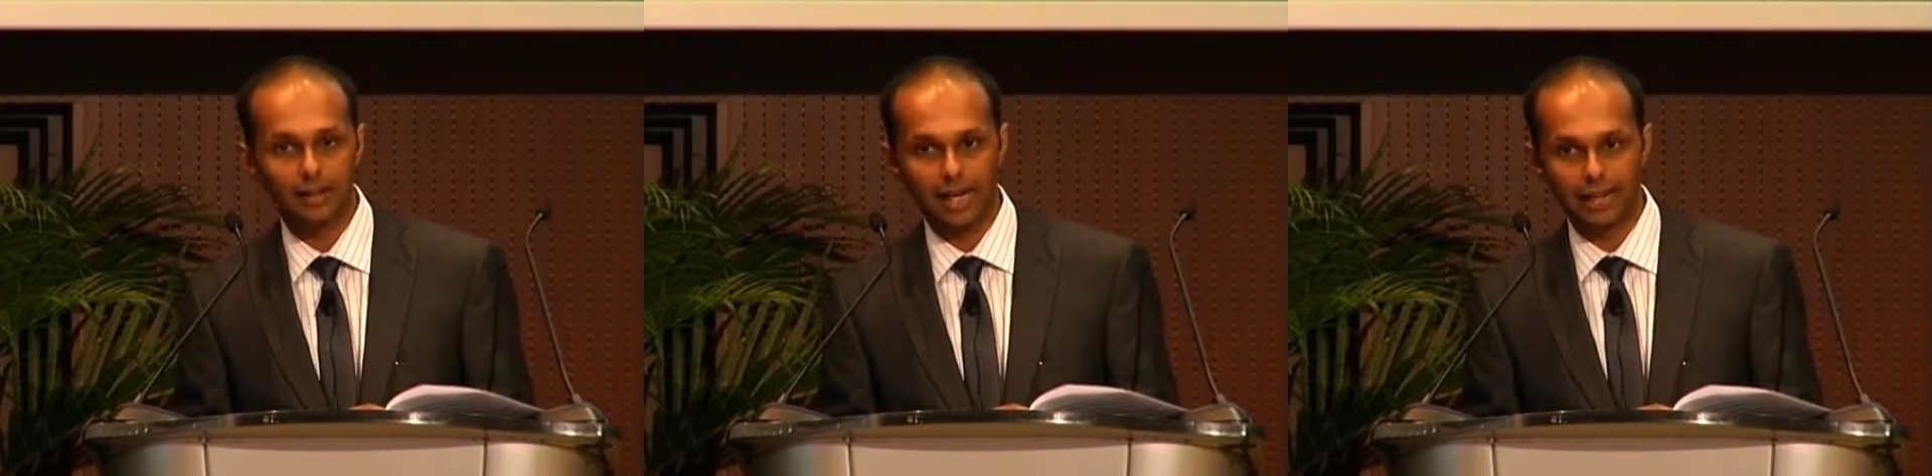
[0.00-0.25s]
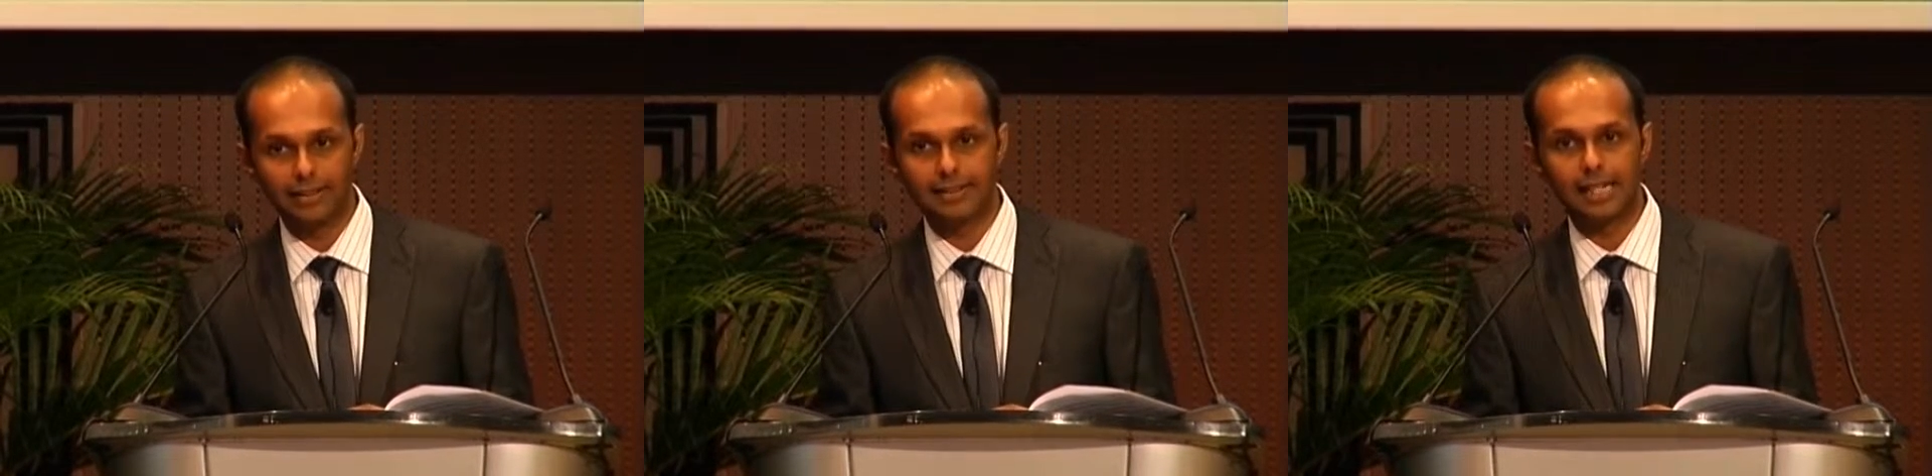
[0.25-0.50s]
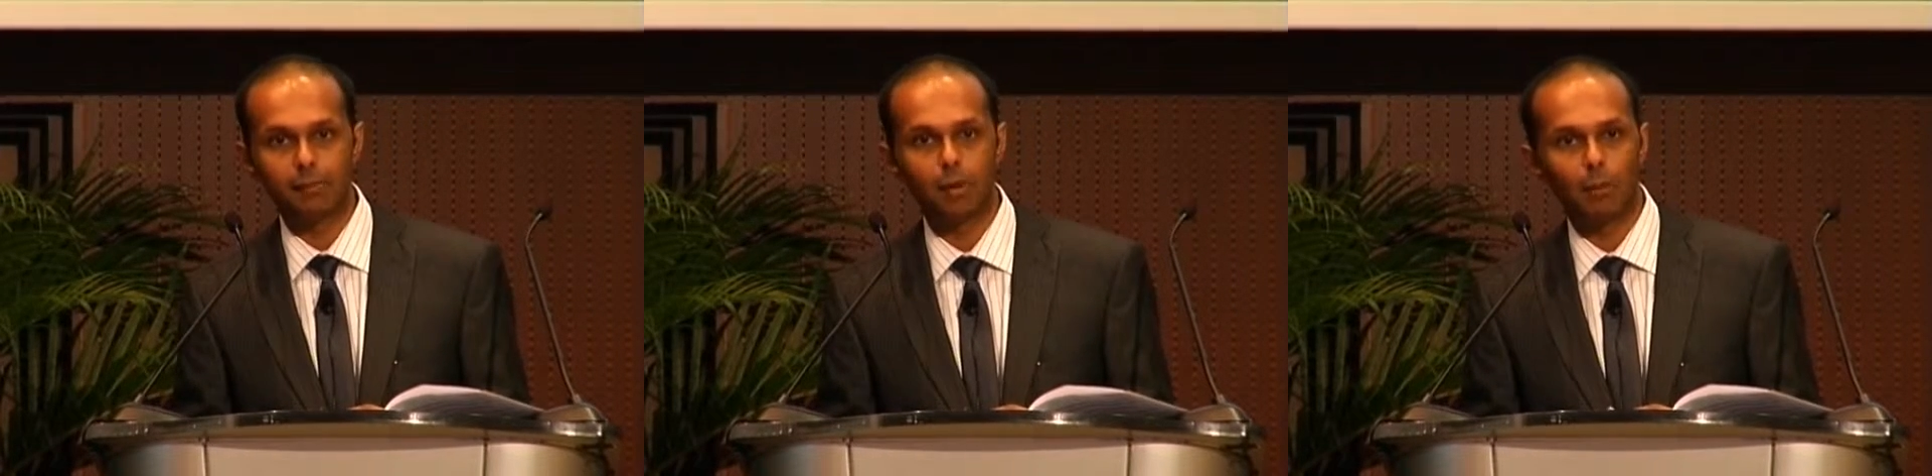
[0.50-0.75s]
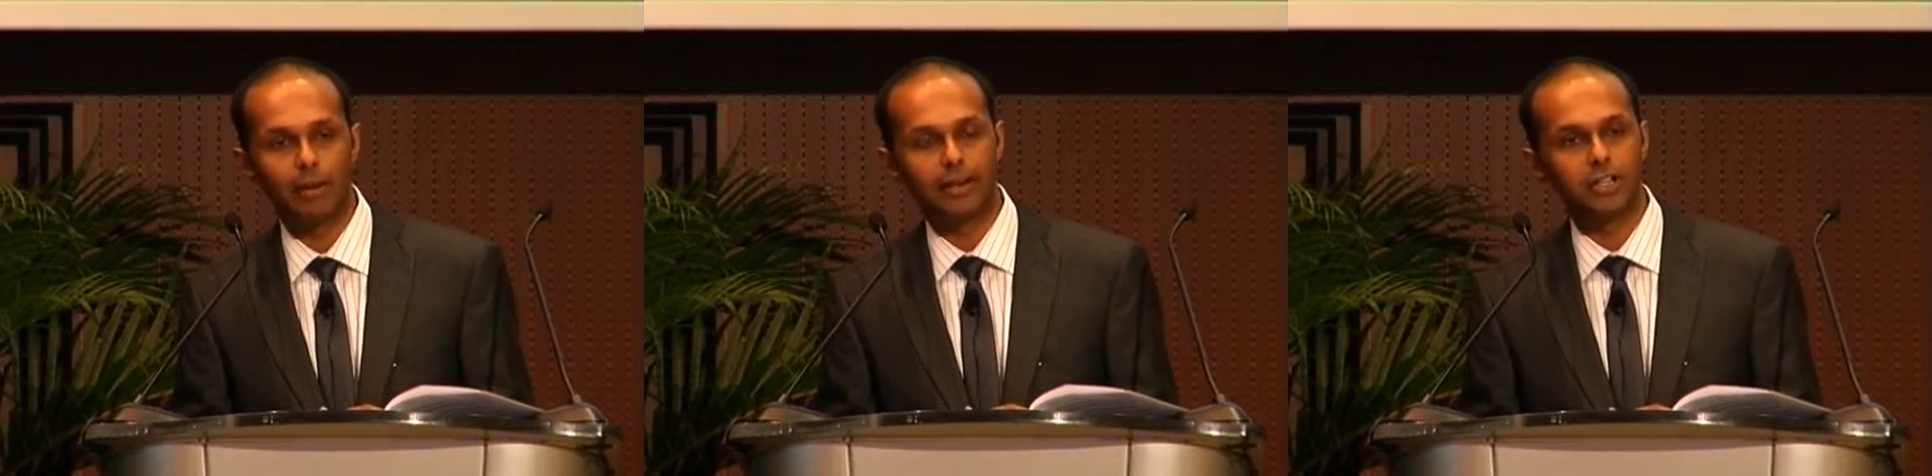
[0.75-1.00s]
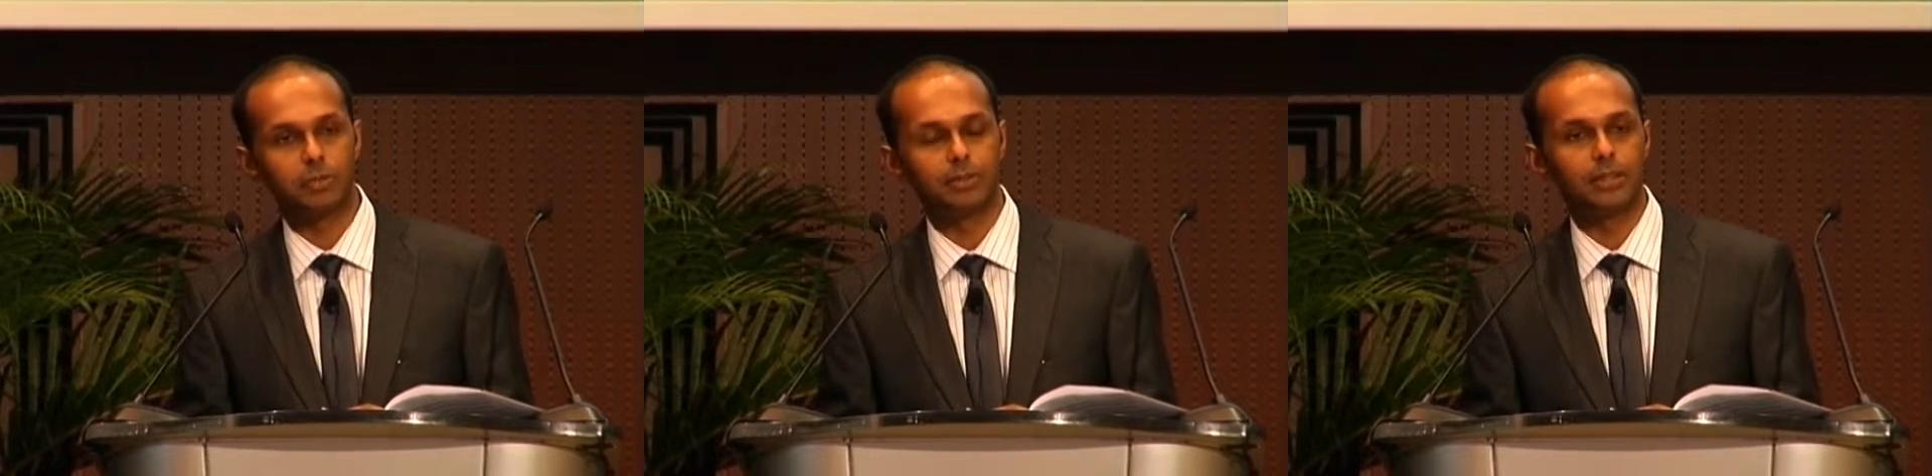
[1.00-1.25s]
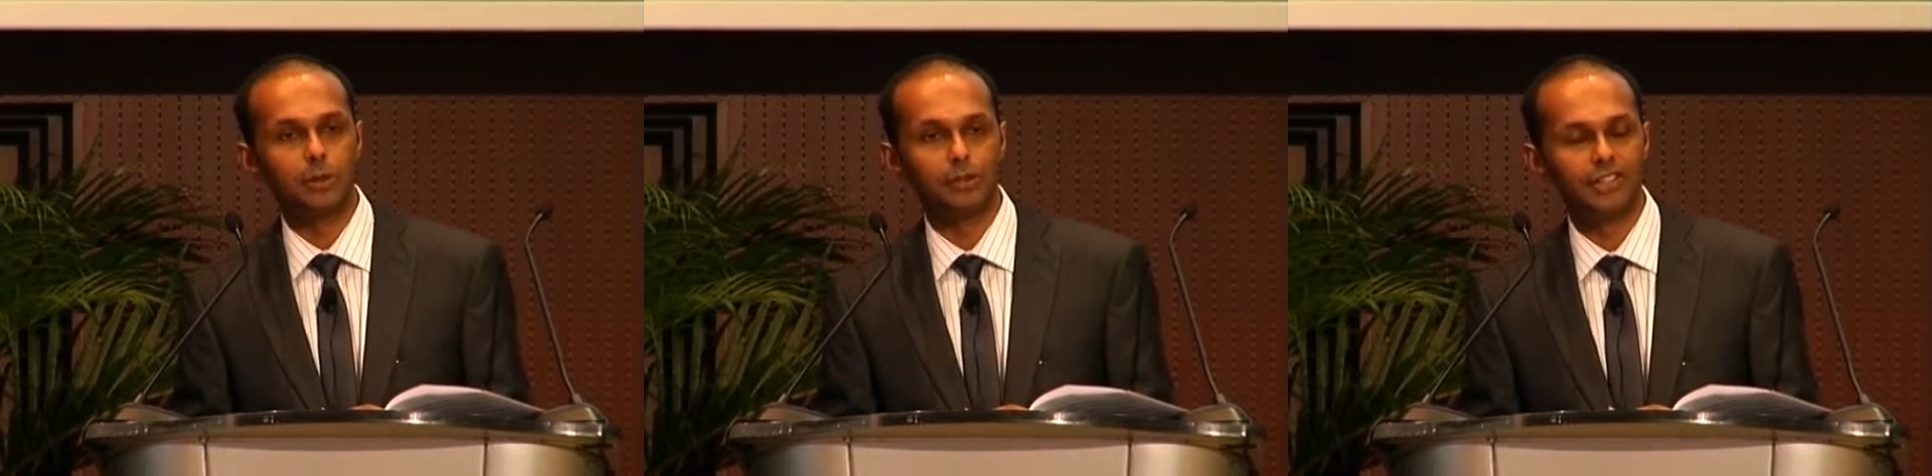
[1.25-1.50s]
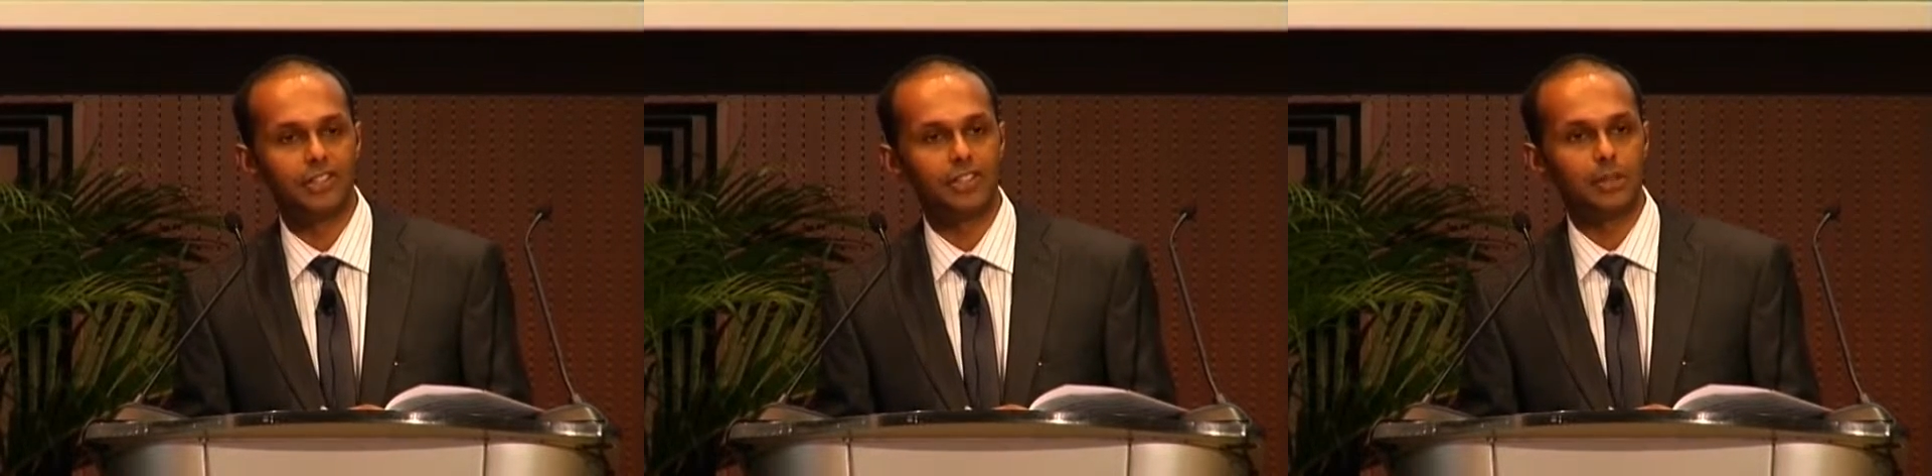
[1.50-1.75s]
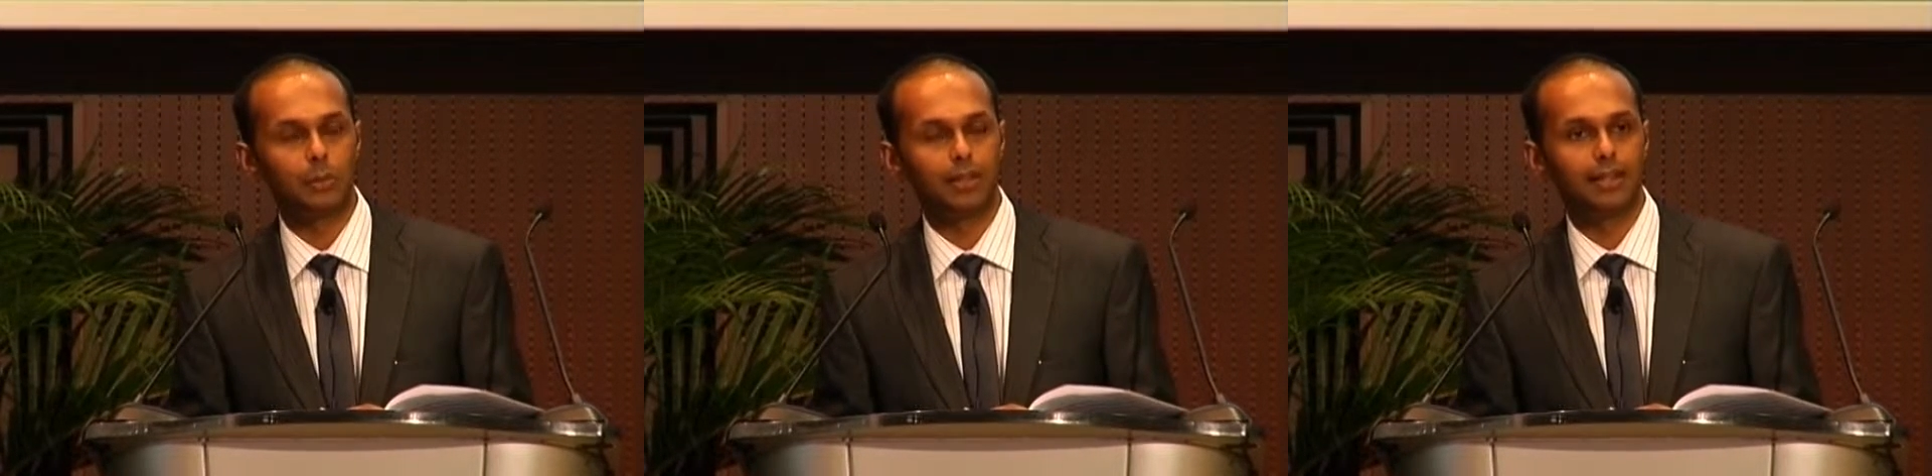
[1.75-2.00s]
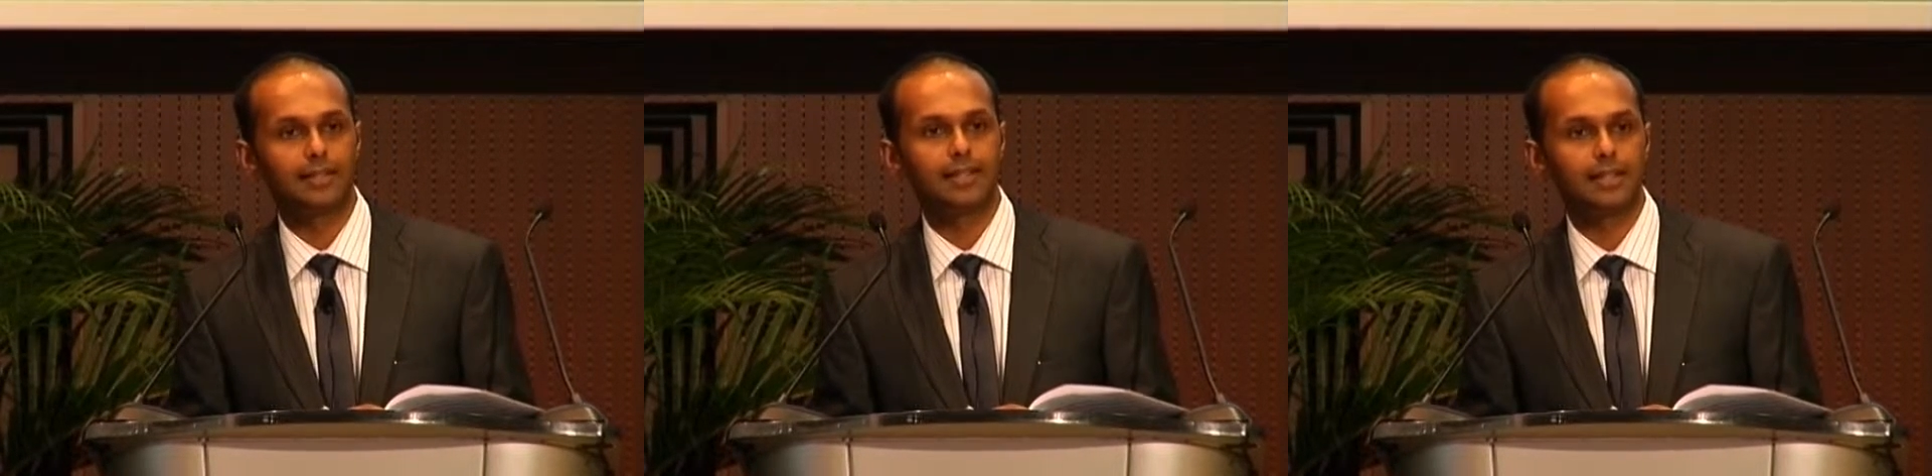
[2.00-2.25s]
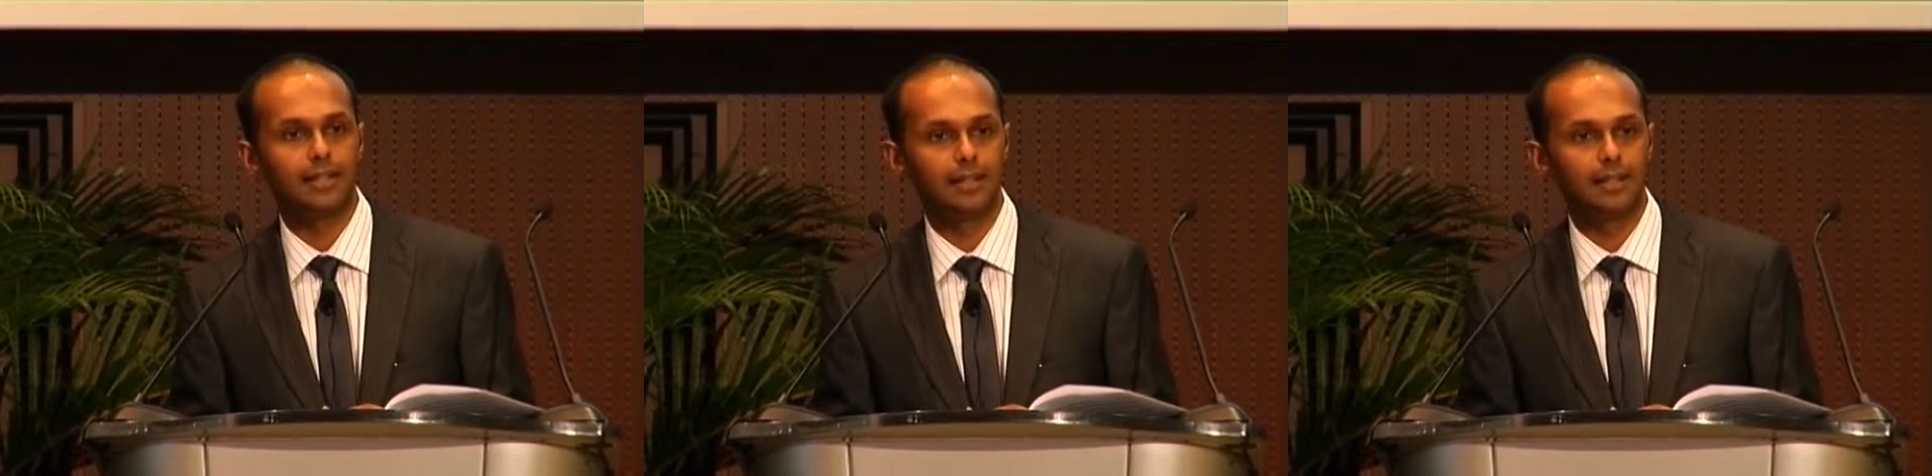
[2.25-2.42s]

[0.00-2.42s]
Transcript: at the Singapore Management University with us here